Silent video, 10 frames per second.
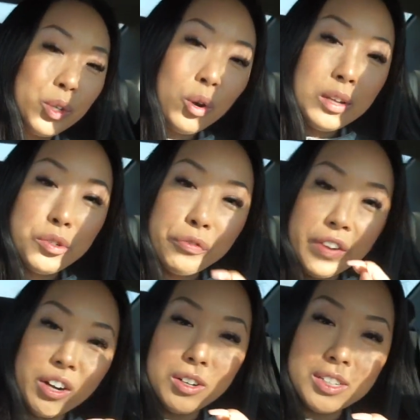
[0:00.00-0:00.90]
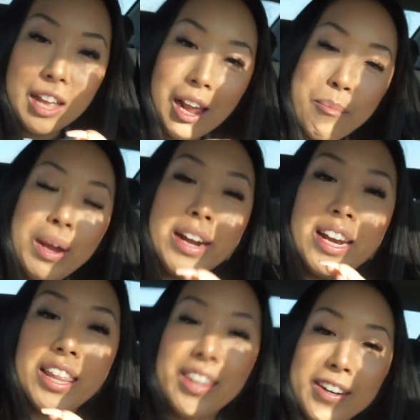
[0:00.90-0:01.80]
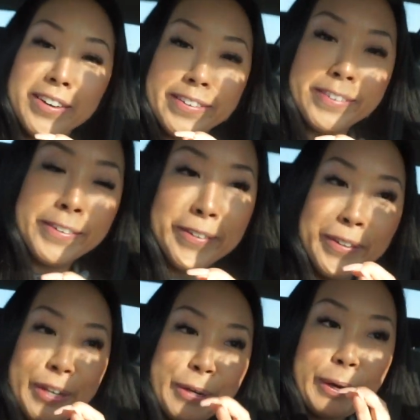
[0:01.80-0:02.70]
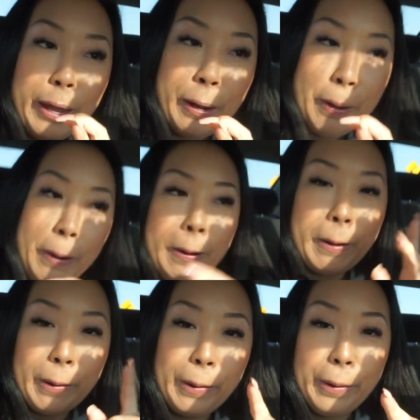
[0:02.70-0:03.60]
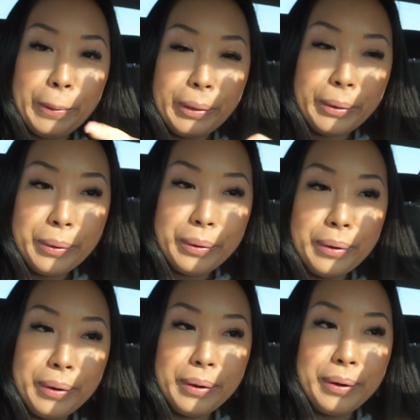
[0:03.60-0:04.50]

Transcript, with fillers: Cross your fingers that I buy nothing. Okay? Nothing. She's gonna